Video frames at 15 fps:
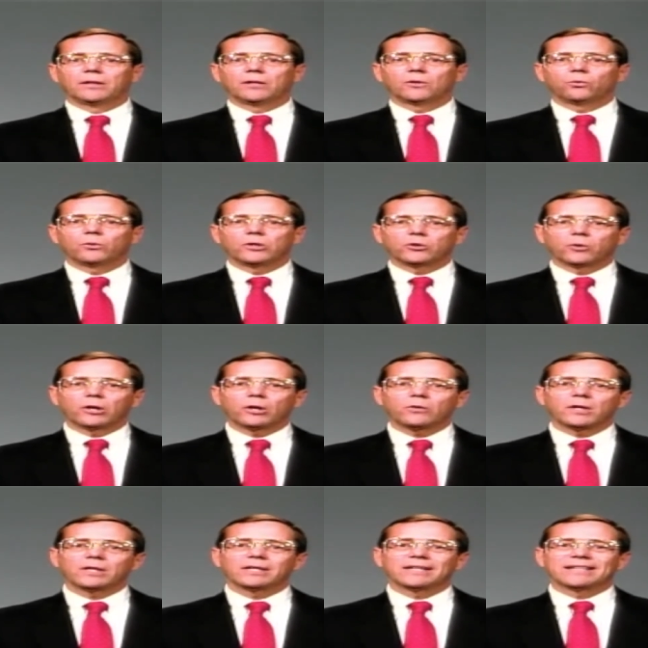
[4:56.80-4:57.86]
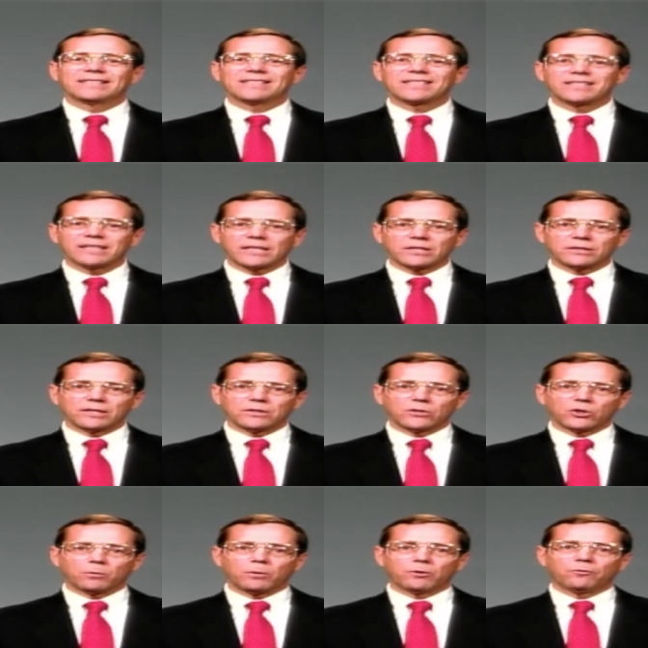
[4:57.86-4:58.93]
We trigger the gun 6
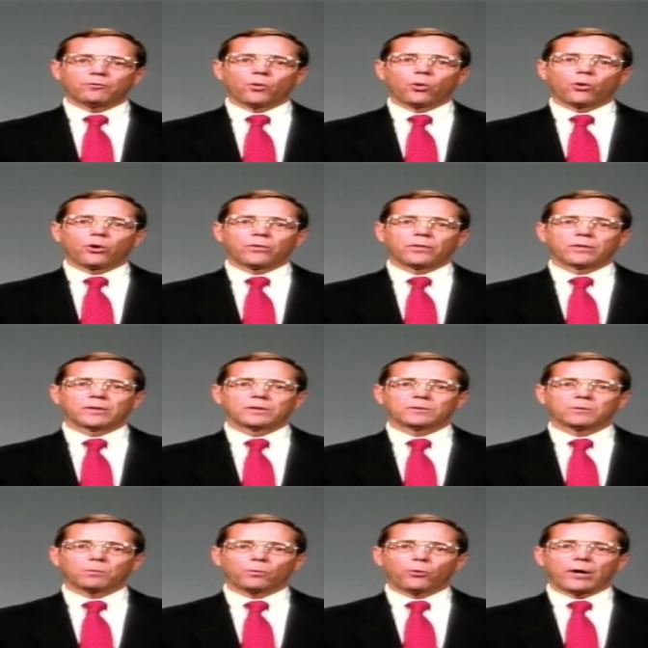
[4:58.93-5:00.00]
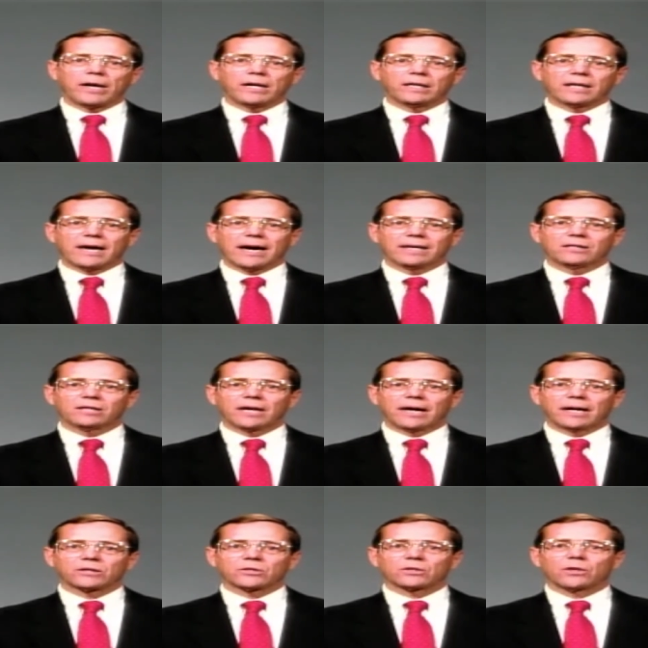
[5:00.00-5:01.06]
inches before the spray
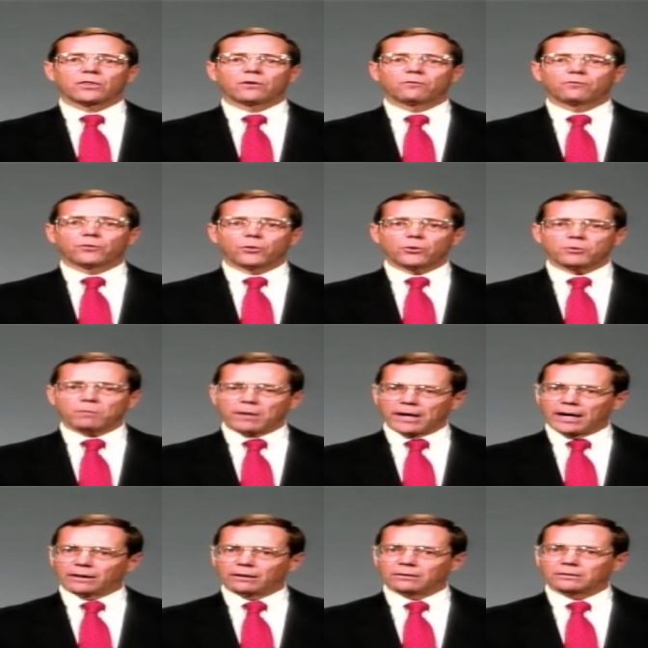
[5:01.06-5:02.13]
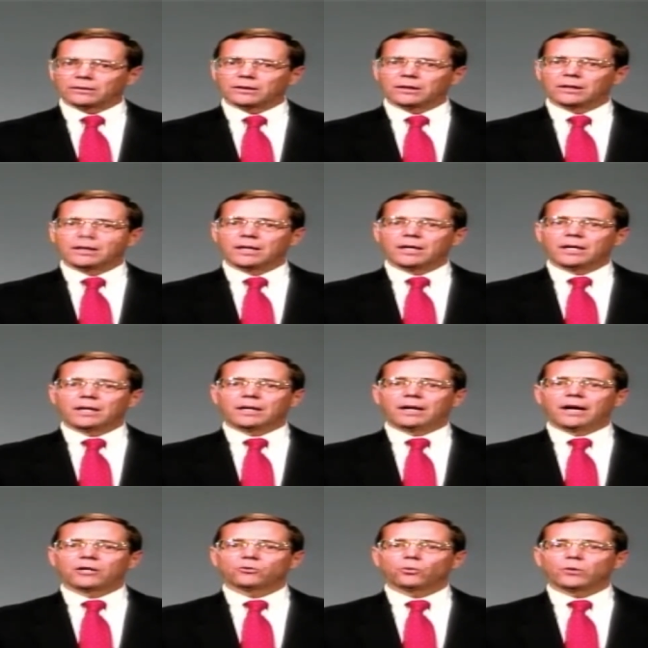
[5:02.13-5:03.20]
contacts the first panel
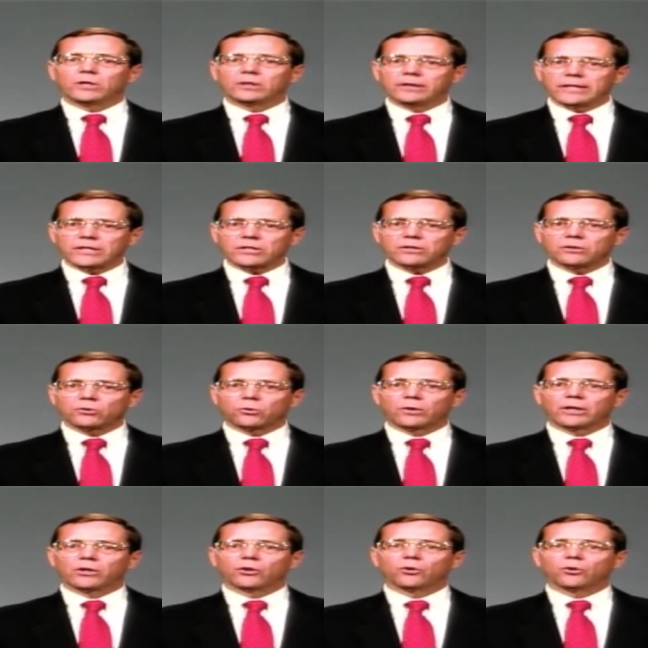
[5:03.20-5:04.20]
and release the trigger